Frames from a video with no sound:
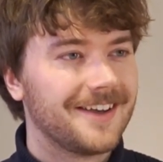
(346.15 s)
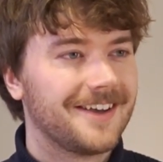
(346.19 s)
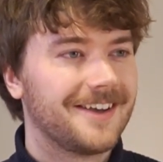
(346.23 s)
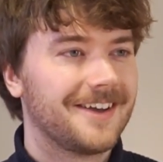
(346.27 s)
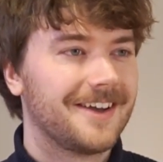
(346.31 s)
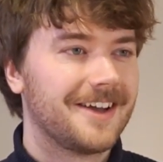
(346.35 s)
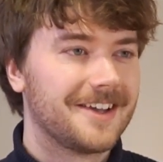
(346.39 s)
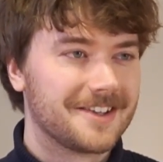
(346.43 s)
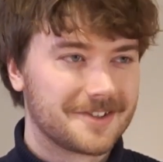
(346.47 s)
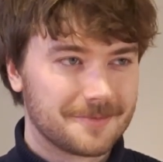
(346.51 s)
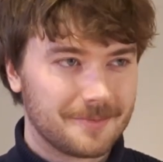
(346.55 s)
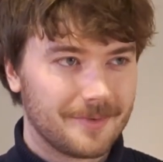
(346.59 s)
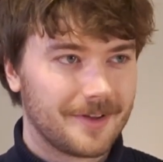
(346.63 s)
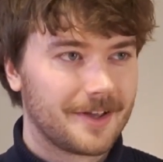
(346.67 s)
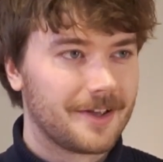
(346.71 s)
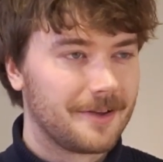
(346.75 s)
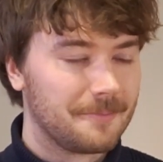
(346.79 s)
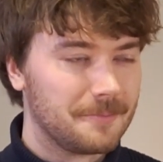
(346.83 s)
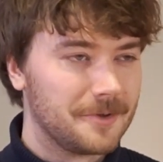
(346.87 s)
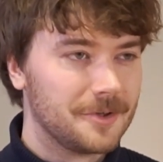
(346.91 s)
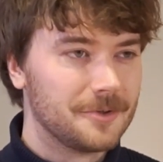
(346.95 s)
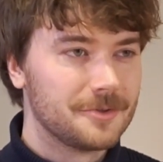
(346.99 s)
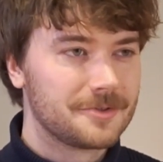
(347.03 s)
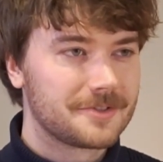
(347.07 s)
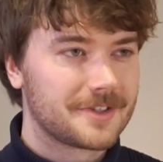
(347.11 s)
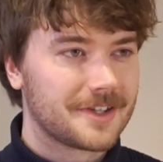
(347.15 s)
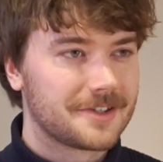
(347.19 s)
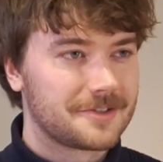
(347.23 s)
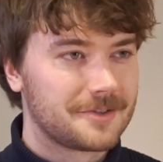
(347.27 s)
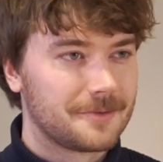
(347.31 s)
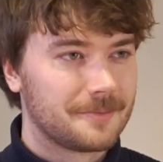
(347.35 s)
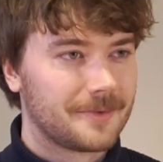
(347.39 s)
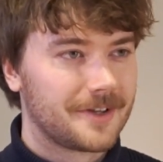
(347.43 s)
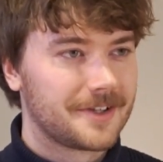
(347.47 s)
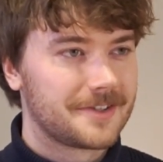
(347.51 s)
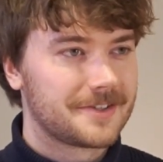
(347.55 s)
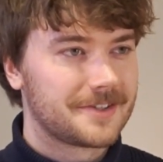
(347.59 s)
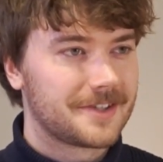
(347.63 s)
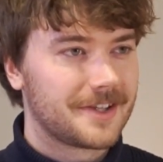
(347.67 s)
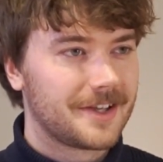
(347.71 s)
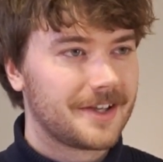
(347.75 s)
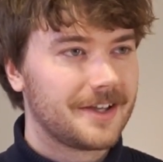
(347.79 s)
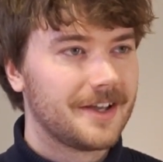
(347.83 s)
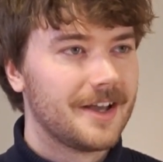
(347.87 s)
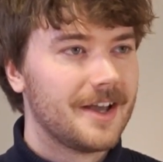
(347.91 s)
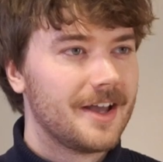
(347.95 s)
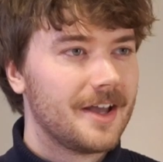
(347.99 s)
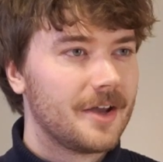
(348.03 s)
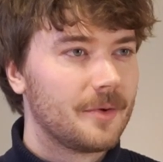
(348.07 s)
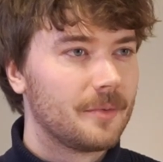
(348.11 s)
as abused, as you might
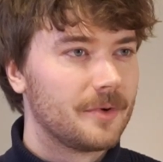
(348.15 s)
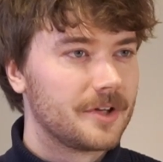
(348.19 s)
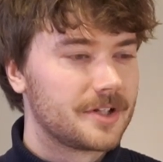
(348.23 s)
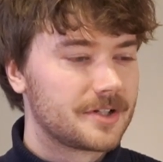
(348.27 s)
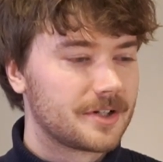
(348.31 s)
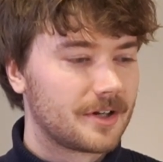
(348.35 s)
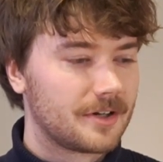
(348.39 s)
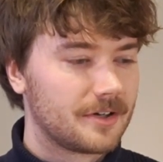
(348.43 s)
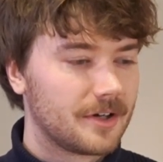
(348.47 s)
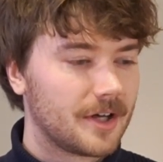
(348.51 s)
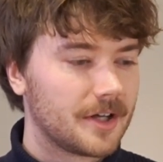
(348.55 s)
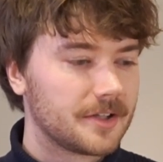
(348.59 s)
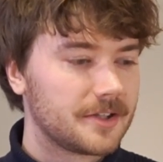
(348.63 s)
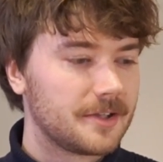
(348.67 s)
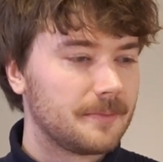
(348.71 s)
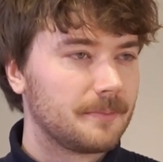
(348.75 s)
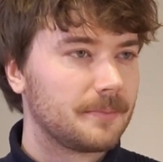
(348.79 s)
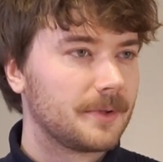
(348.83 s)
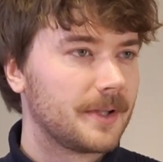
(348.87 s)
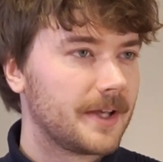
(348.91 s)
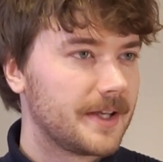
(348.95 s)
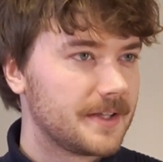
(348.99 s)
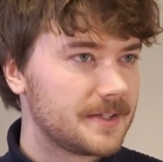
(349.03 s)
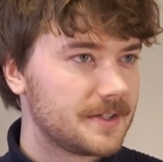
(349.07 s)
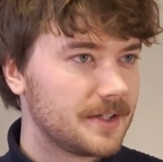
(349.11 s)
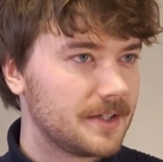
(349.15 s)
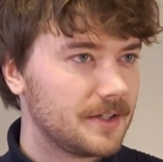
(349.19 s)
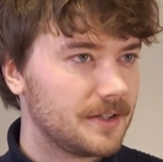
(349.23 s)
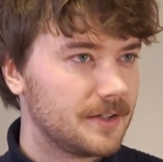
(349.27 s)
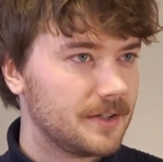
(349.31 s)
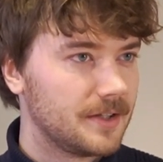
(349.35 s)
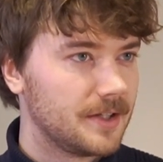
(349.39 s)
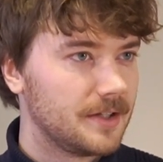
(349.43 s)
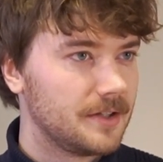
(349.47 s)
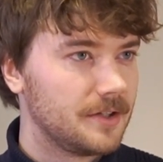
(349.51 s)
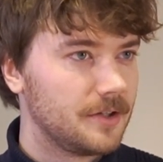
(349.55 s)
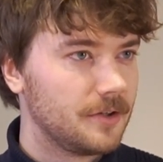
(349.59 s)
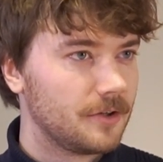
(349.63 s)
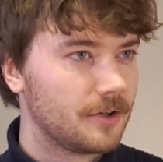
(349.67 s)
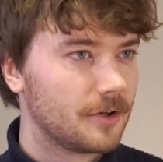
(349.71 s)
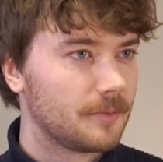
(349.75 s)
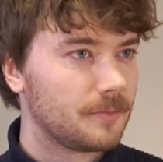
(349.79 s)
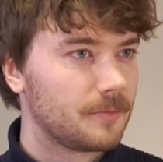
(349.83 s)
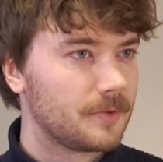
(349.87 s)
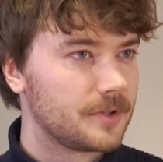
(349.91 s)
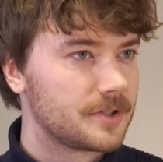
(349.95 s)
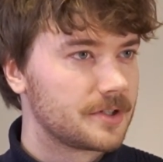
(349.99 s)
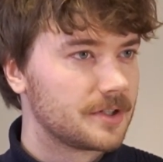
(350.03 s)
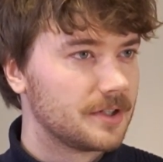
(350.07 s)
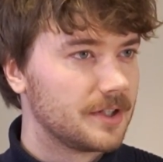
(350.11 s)
say, which are not in place in
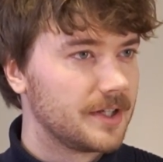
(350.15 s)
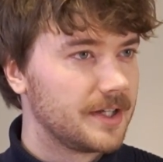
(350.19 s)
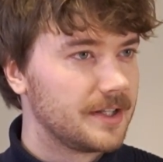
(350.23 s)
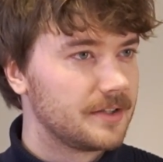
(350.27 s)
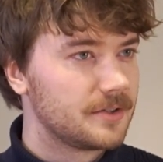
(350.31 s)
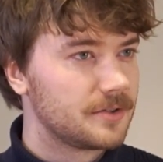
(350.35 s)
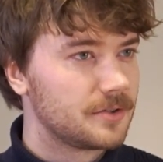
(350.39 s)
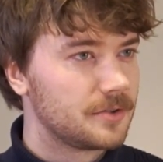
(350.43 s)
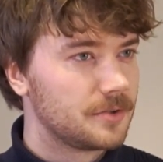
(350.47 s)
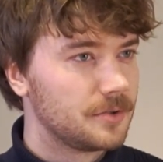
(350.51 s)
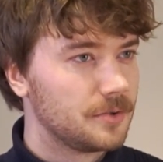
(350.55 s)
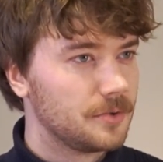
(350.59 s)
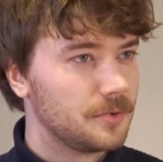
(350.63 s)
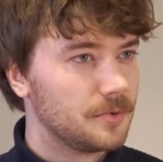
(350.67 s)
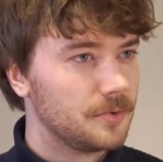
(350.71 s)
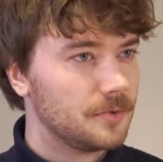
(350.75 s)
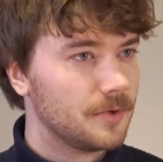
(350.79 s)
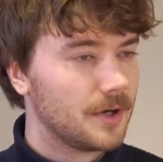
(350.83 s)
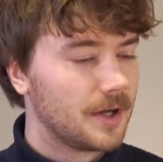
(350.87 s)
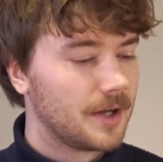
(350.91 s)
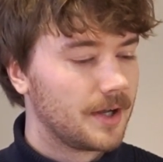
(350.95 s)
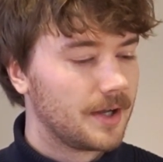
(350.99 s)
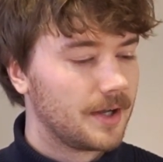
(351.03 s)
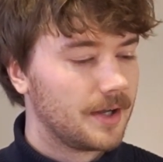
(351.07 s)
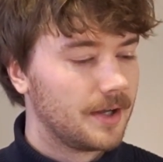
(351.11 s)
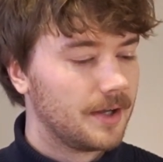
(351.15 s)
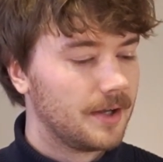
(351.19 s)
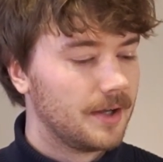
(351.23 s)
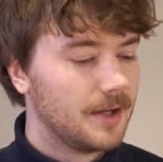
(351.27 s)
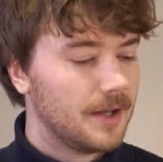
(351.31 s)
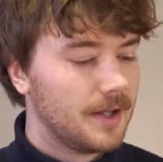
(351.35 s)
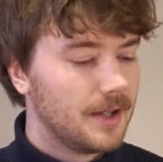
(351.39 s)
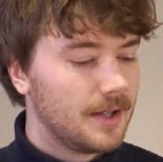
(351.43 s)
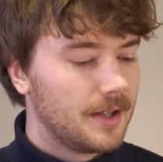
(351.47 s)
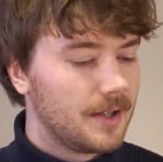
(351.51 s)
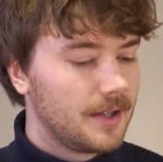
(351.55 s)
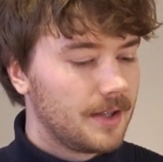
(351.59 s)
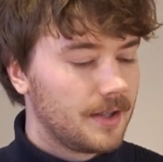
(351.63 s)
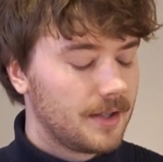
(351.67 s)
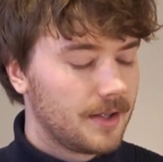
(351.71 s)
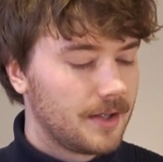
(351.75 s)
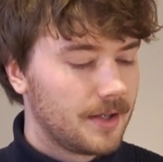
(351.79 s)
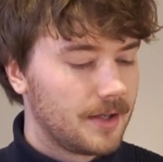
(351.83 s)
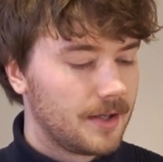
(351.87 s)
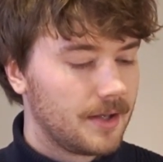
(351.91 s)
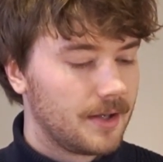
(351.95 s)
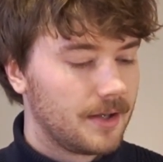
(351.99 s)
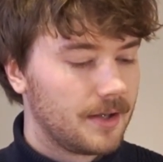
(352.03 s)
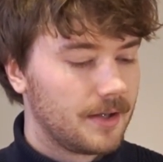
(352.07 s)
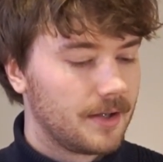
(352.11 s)
Europe, which leads to
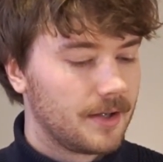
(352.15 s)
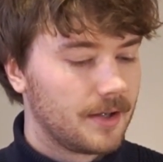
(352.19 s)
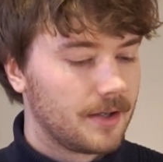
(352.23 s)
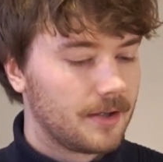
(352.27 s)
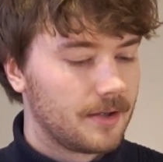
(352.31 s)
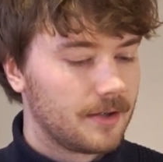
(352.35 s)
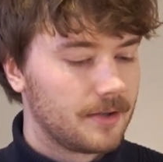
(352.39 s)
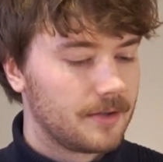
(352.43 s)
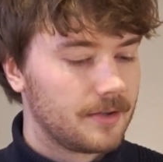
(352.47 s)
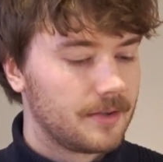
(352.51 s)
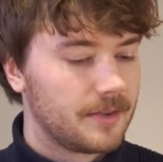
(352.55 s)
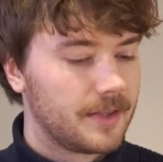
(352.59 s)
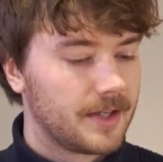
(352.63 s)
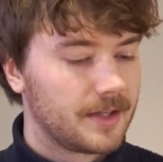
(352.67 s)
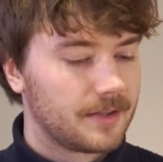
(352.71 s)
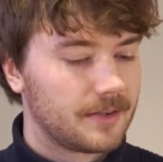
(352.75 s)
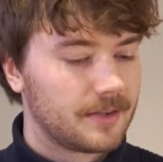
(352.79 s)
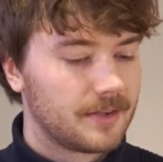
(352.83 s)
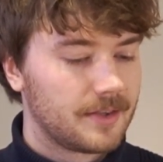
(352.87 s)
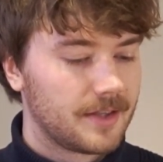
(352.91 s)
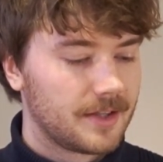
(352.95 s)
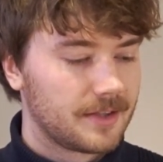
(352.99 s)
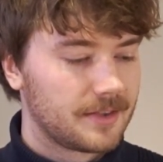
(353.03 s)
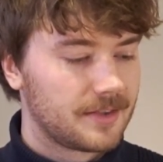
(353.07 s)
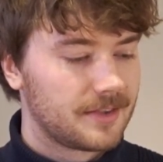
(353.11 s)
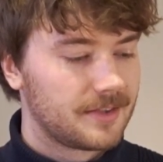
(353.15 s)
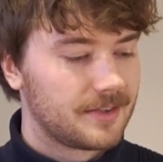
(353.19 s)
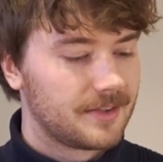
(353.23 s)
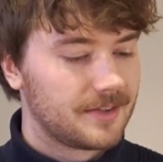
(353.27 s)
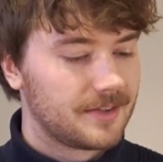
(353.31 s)
that